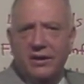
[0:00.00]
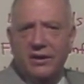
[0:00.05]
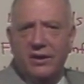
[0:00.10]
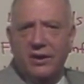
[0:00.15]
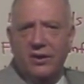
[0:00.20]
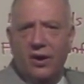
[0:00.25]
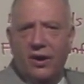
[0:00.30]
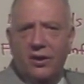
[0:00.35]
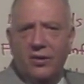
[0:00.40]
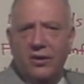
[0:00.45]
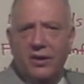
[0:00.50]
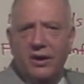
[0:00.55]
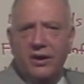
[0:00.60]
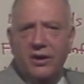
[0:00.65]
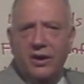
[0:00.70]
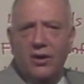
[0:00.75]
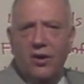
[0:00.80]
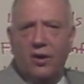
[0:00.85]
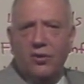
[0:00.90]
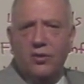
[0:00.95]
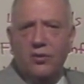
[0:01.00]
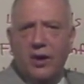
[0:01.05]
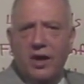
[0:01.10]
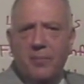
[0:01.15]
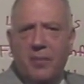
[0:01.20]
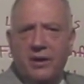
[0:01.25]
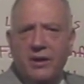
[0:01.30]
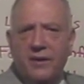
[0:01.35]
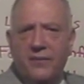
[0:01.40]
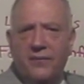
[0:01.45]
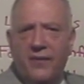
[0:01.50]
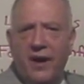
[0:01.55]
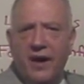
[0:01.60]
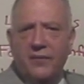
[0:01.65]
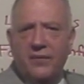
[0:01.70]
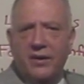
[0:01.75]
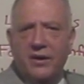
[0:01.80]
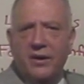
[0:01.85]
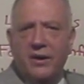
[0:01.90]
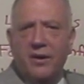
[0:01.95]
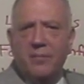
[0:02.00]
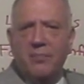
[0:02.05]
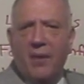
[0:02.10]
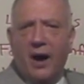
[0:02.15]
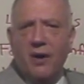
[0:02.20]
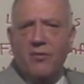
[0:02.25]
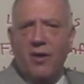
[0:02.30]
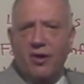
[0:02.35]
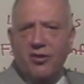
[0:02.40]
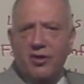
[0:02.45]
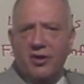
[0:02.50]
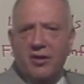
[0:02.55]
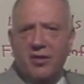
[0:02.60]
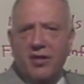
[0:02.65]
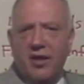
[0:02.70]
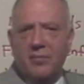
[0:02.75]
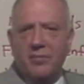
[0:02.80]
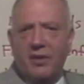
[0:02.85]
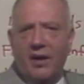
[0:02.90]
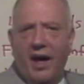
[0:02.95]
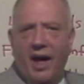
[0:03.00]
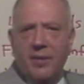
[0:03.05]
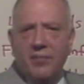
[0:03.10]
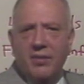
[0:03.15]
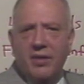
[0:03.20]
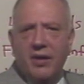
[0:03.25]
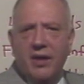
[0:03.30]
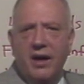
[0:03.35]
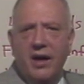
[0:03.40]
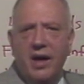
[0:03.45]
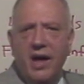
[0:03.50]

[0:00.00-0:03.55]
You know, you don't do anybody a favor by rushing sometimes.